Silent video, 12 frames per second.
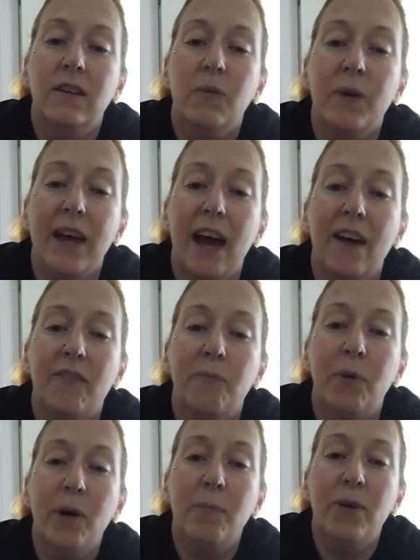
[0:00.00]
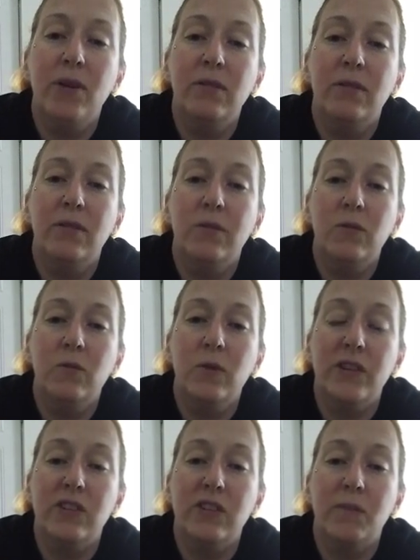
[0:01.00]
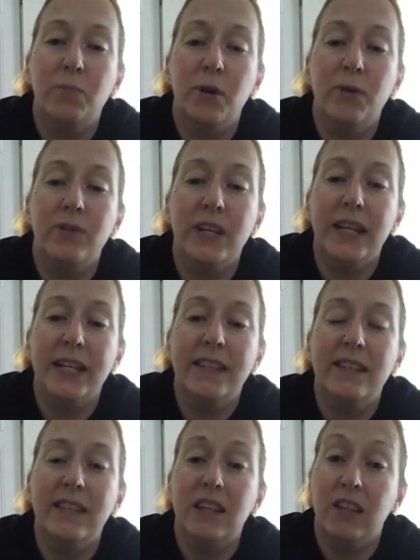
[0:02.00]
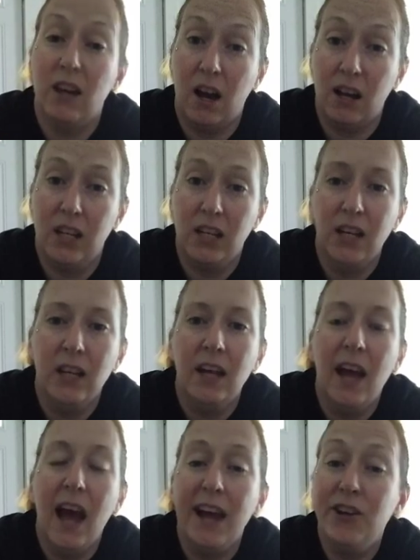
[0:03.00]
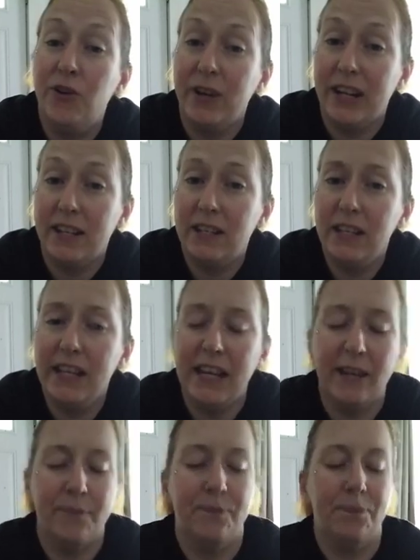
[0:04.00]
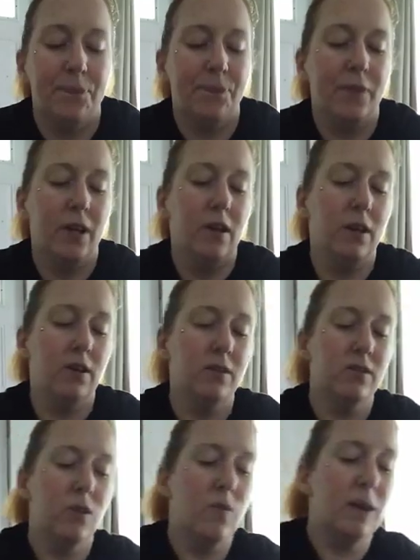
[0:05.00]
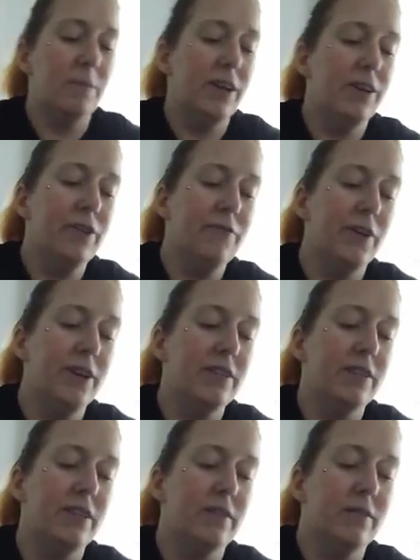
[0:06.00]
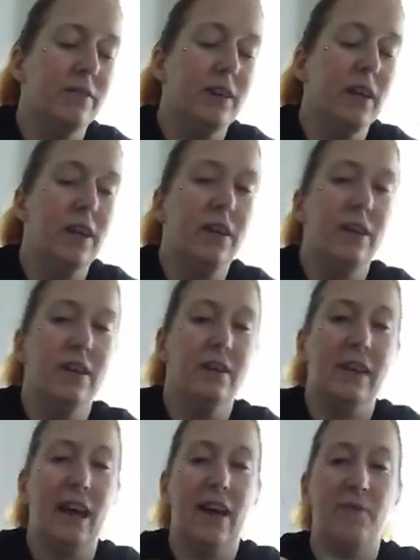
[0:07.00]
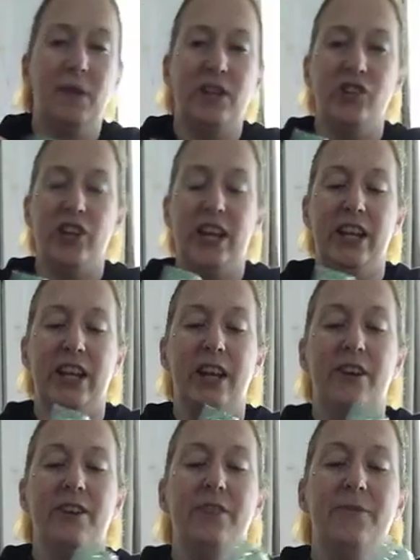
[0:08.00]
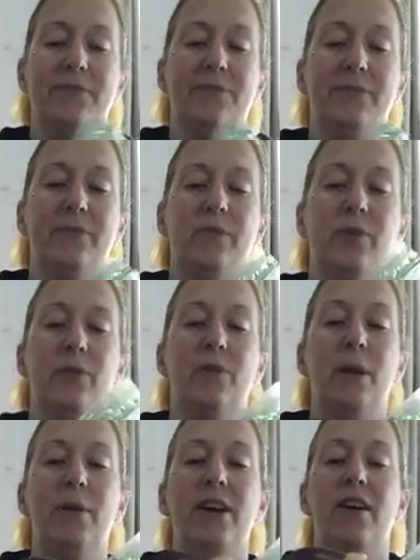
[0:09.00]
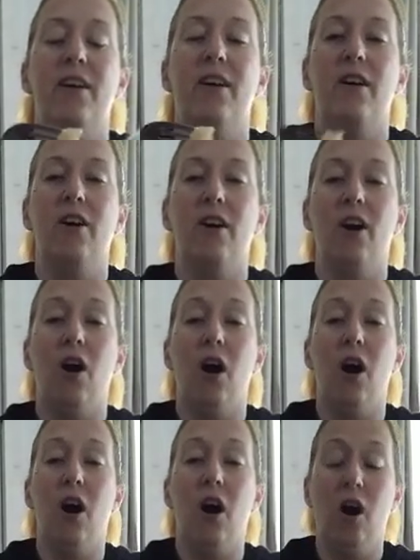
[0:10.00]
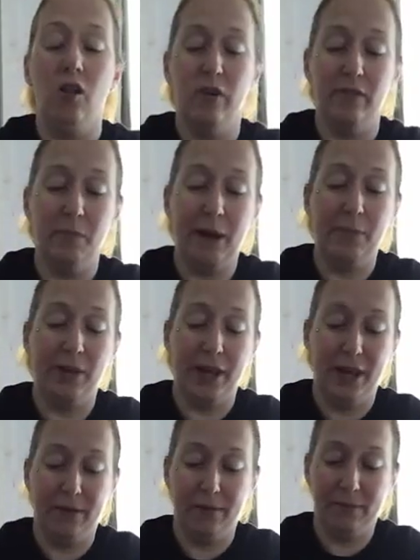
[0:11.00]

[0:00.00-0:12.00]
we have purple, which is proteins, yuck, and green is clean. So what I'm going to do first is I have my chicken here. I'm going to rub it all over my plate.